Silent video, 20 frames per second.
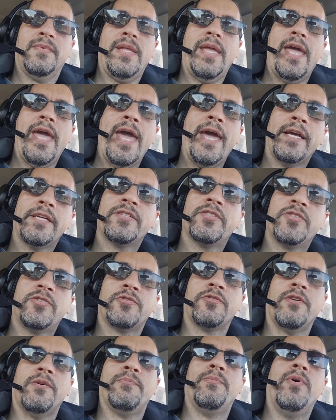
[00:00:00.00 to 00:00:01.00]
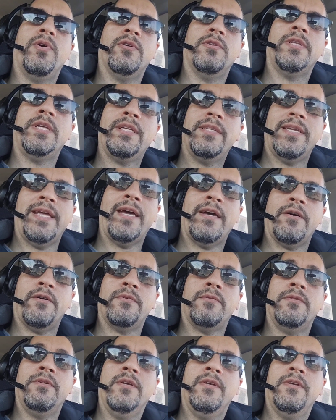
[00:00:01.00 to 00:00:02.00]
extra pulling
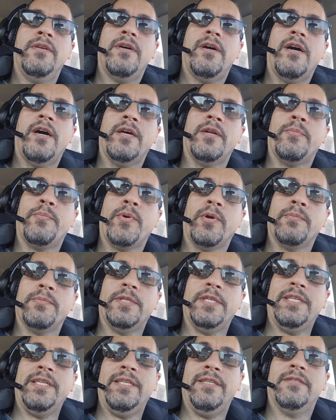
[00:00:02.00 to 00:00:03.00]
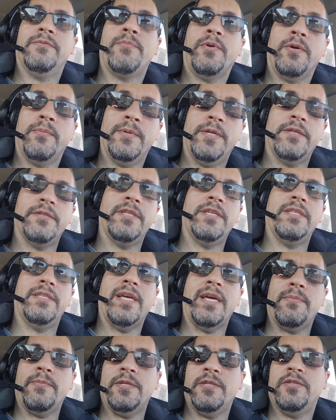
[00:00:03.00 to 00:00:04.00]
down on a permanently
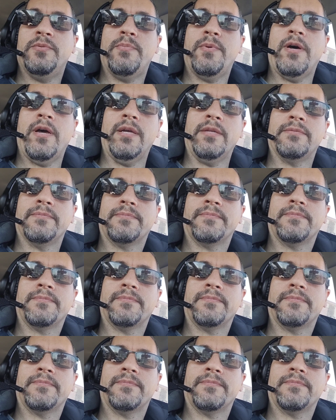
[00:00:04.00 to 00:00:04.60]
damaged spine.